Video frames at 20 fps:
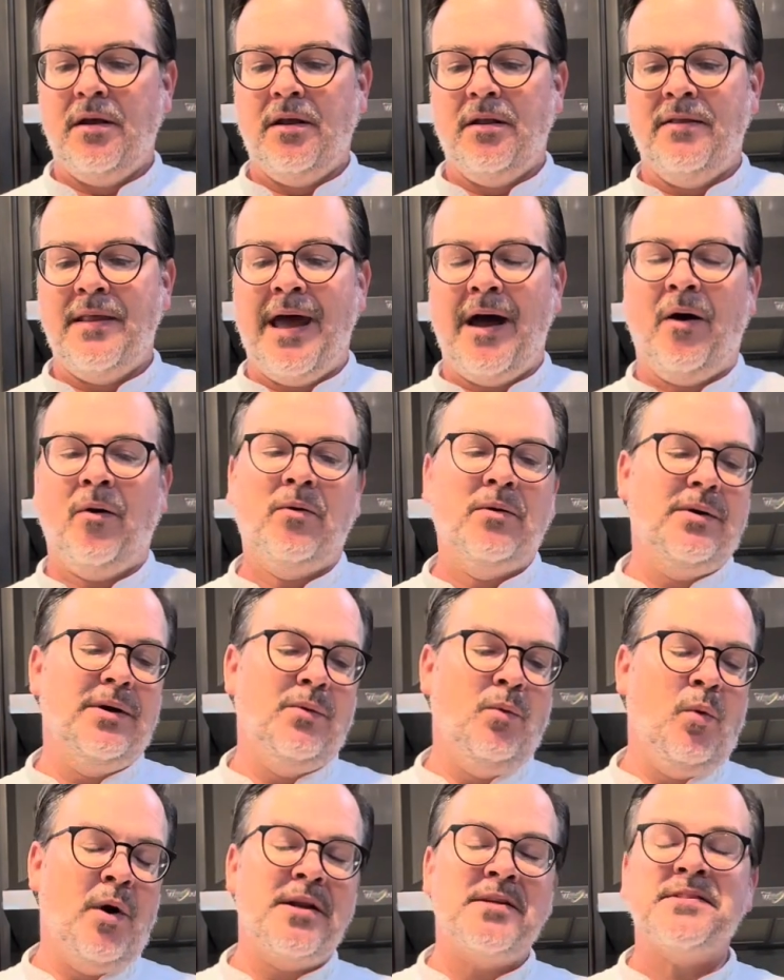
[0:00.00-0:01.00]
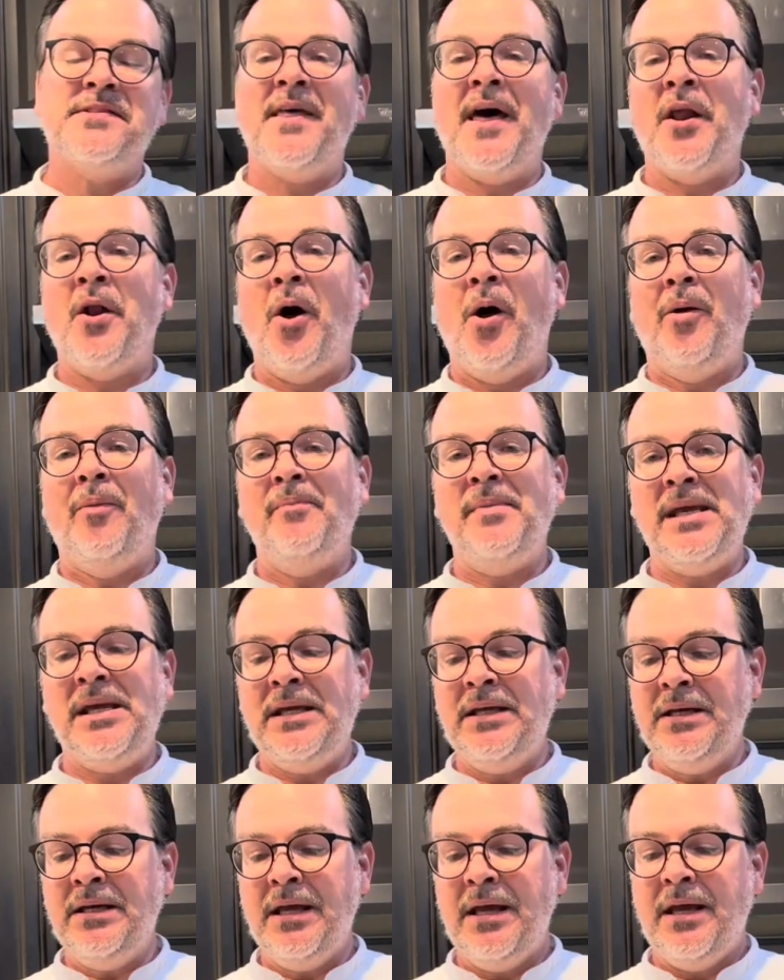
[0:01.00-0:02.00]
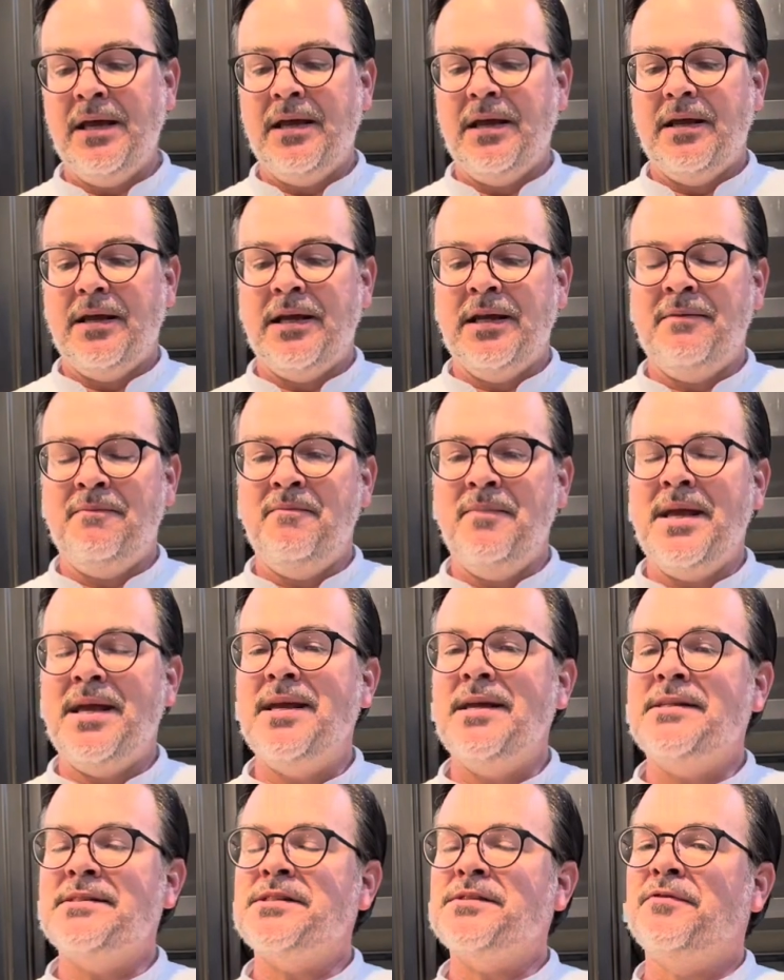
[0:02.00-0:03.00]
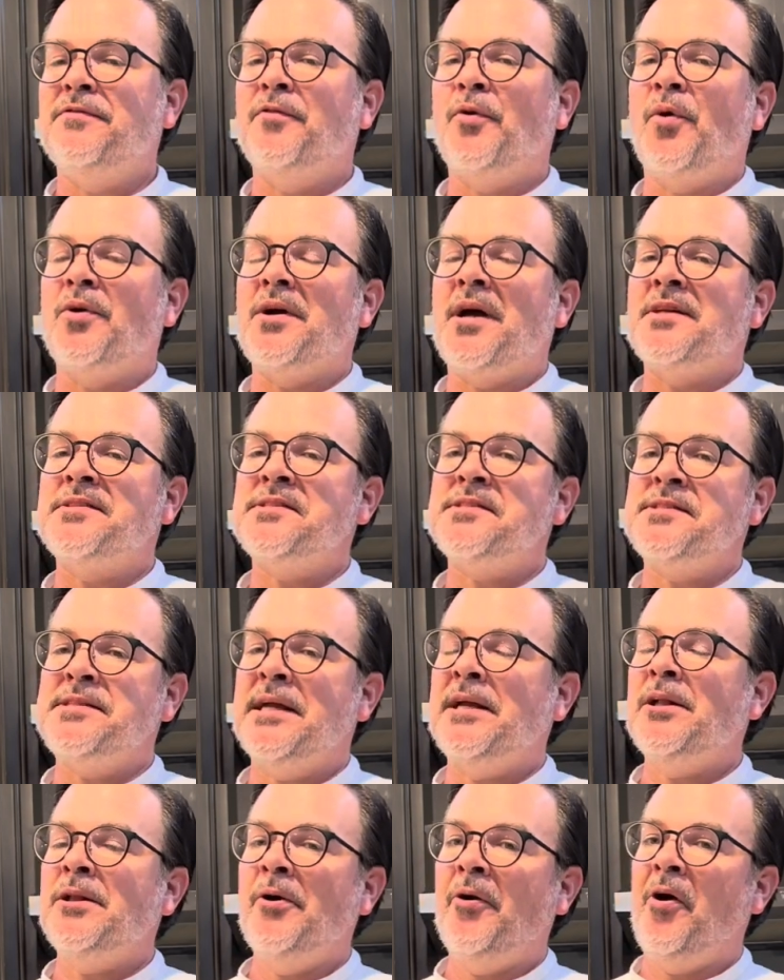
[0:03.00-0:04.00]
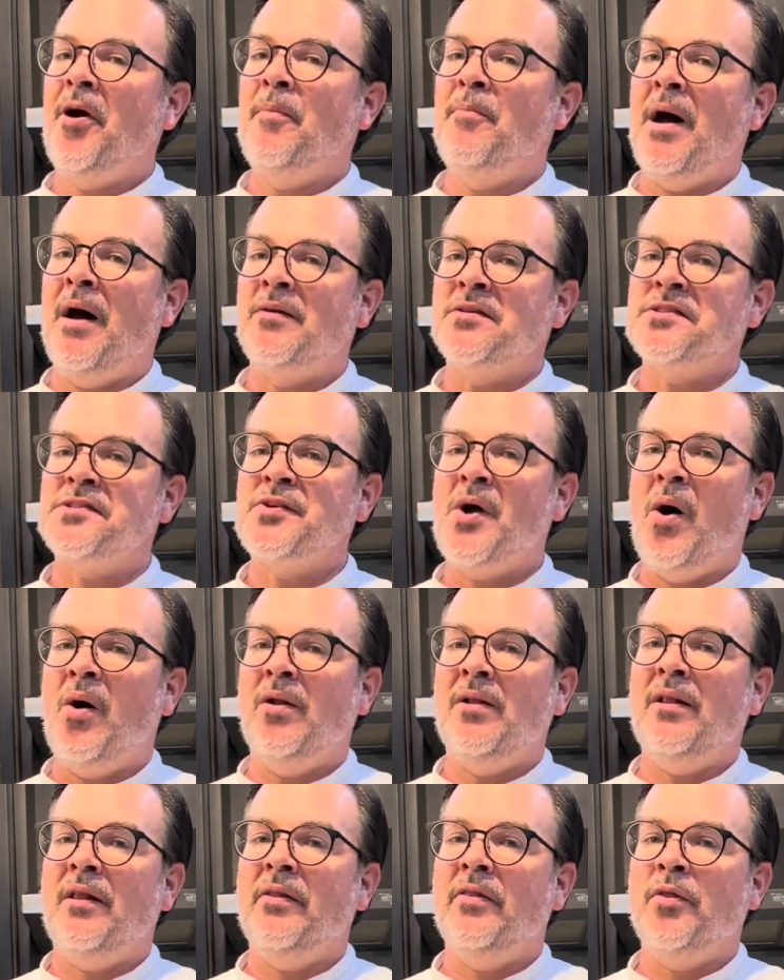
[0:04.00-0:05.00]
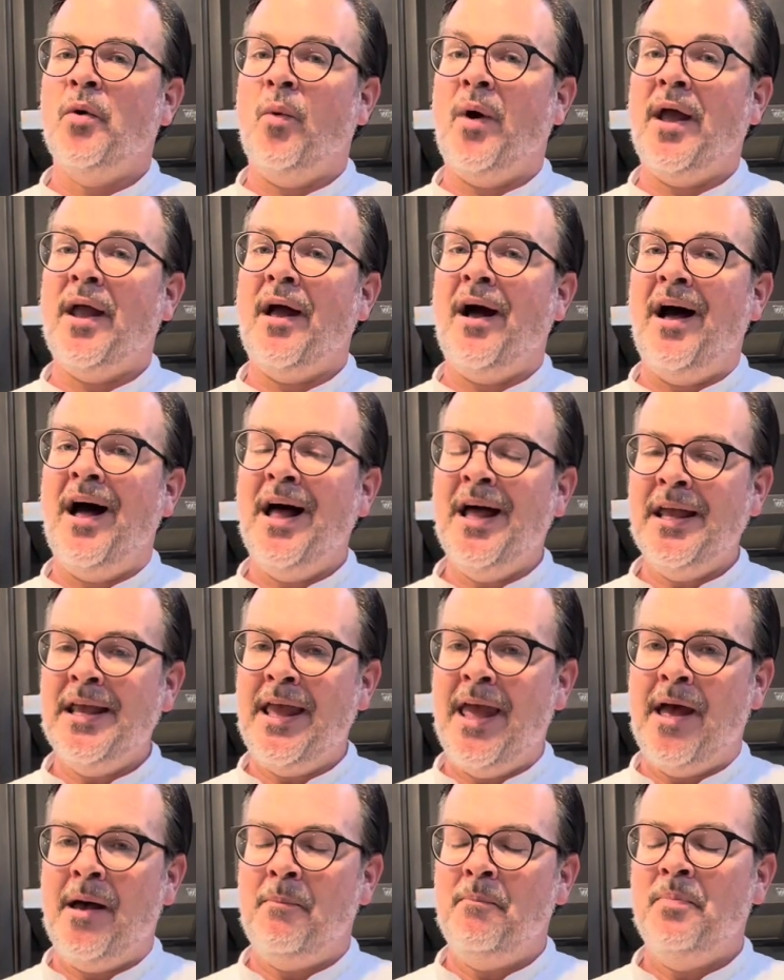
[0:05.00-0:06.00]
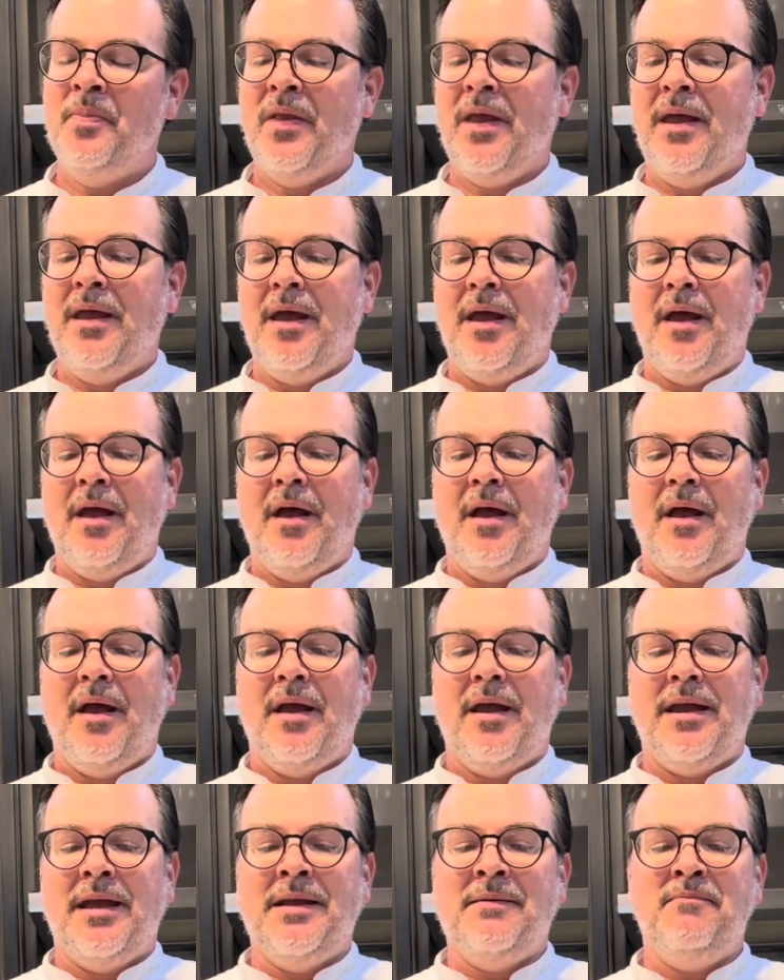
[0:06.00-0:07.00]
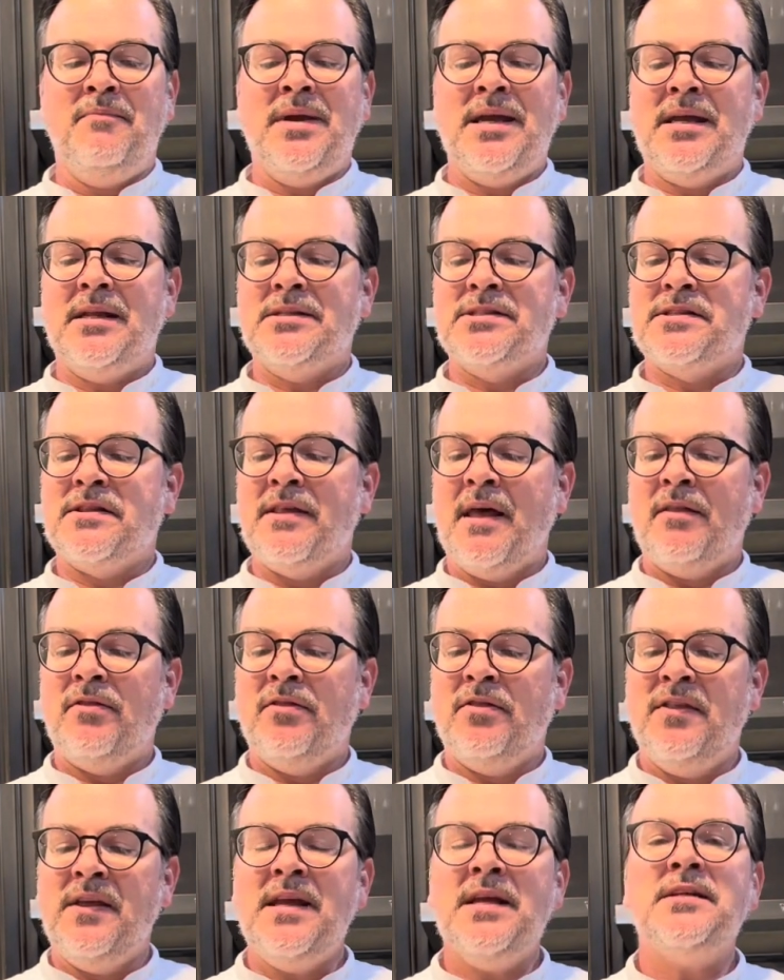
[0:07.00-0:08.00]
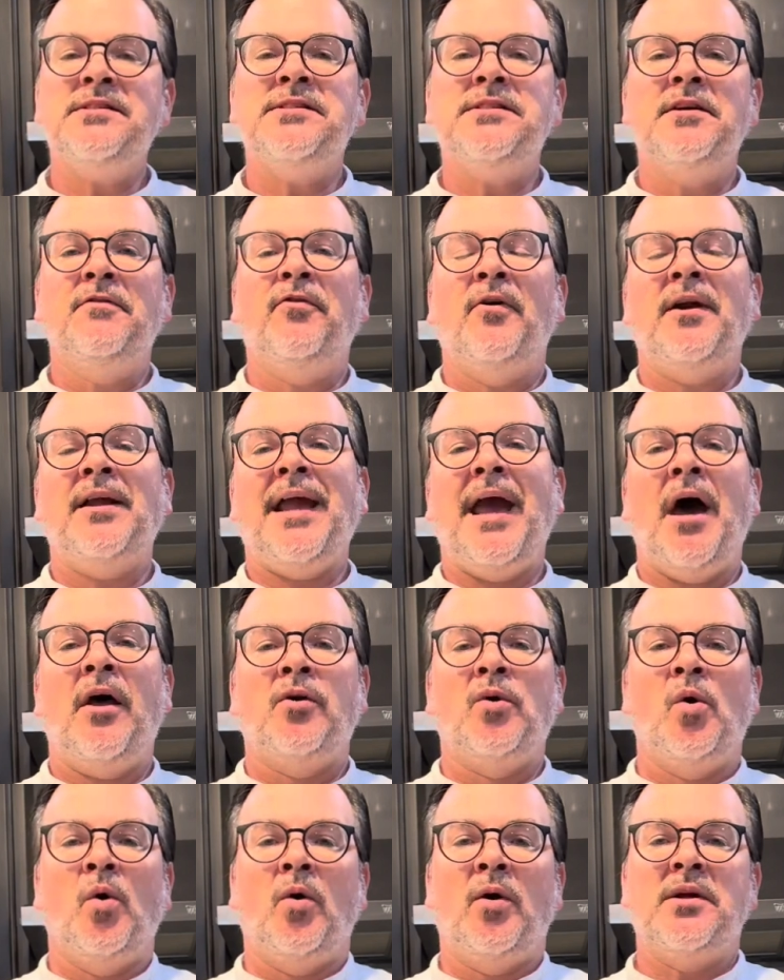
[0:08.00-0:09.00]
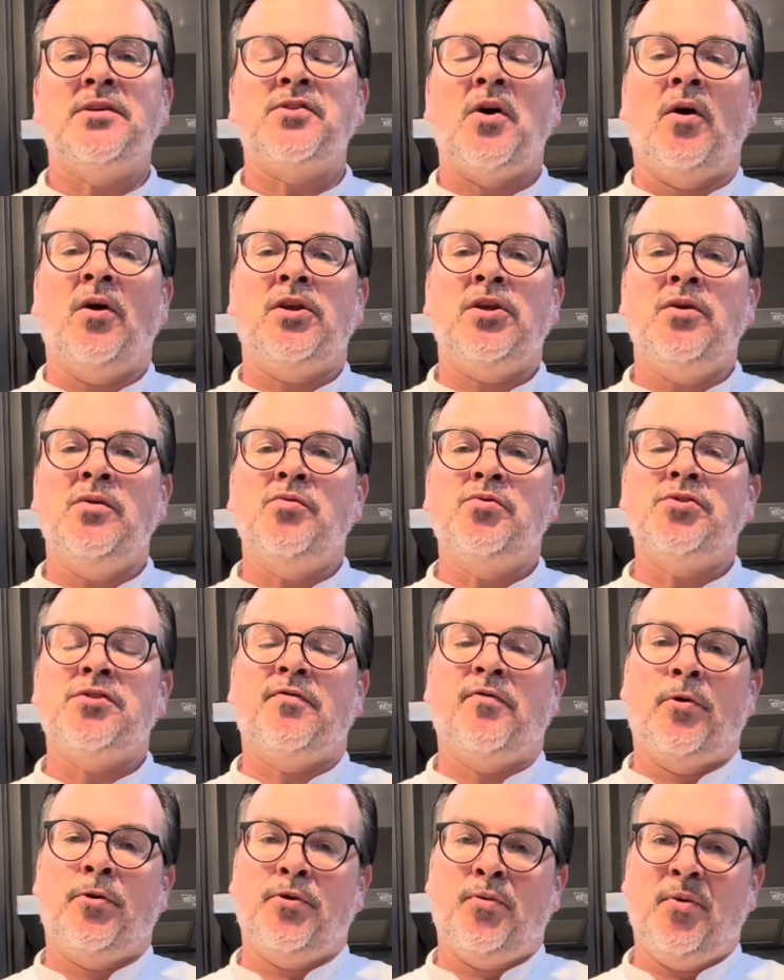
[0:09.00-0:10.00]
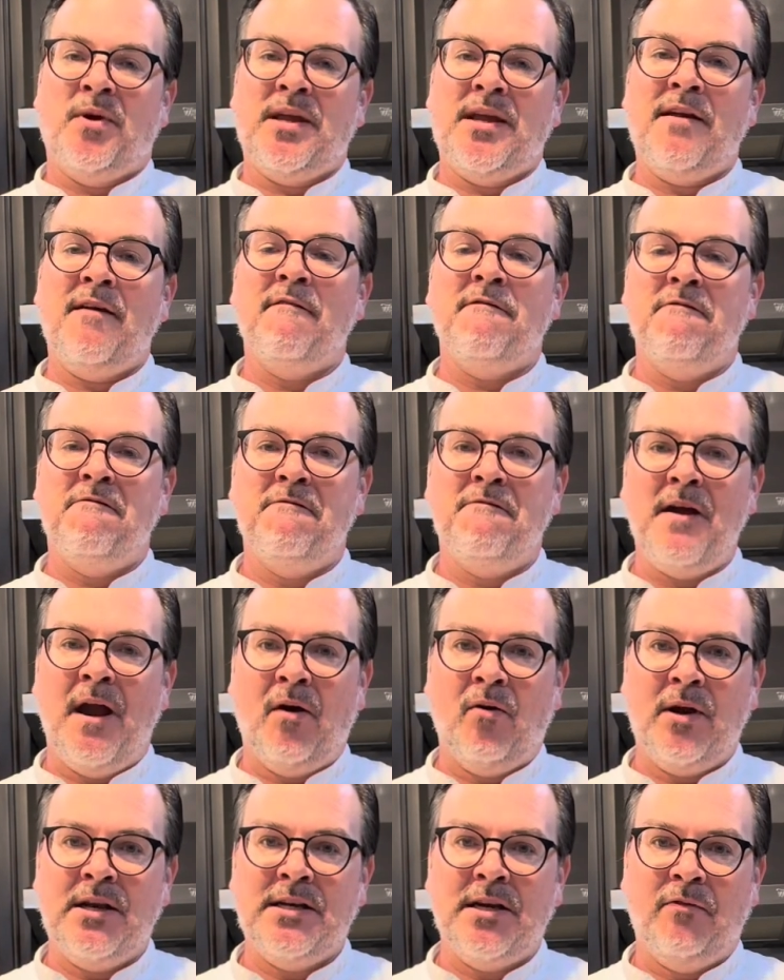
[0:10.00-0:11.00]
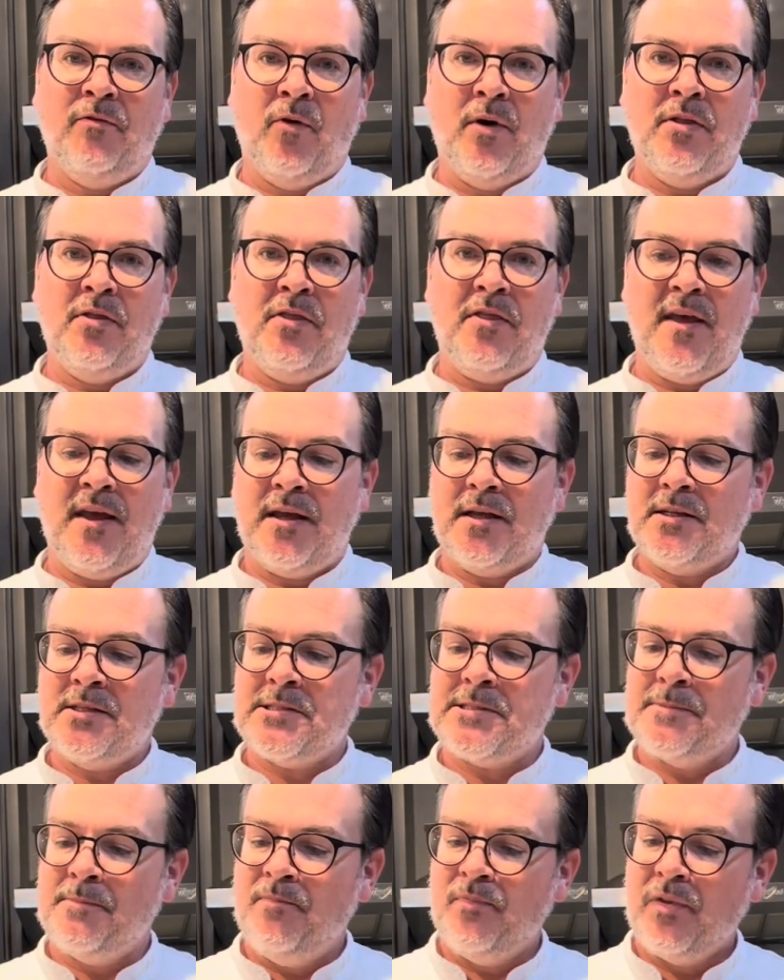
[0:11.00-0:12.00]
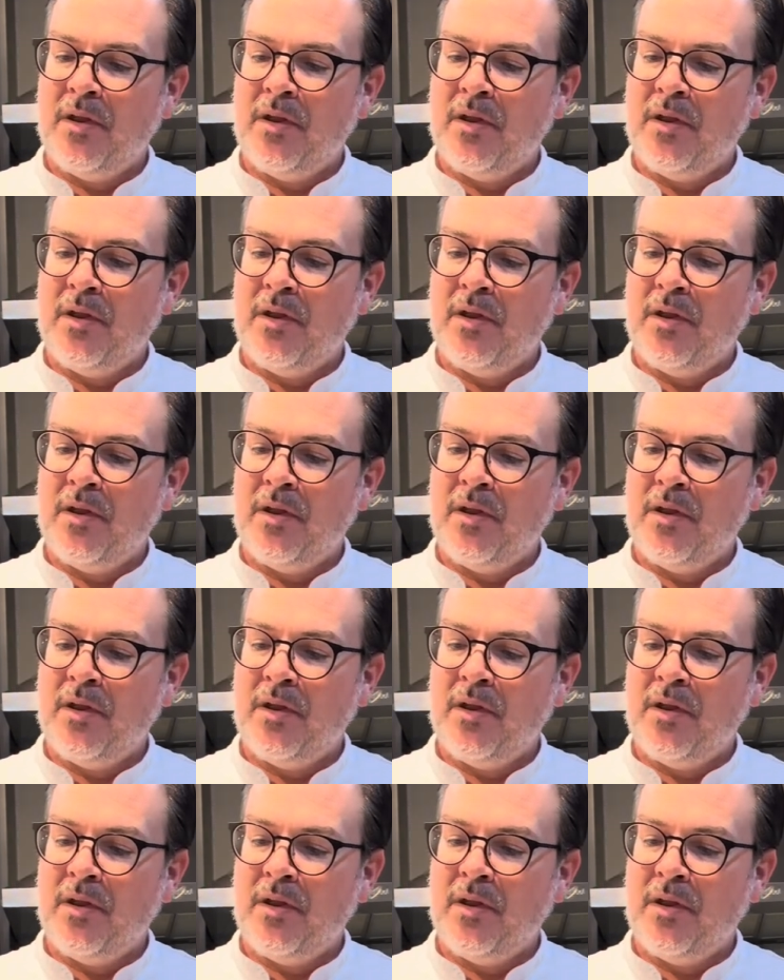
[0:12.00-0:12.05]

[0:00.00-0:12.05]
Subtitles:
Now, what does that all mean? It means, for a stickler about salt the way I am, it means that these different categories are used for 3 very different things.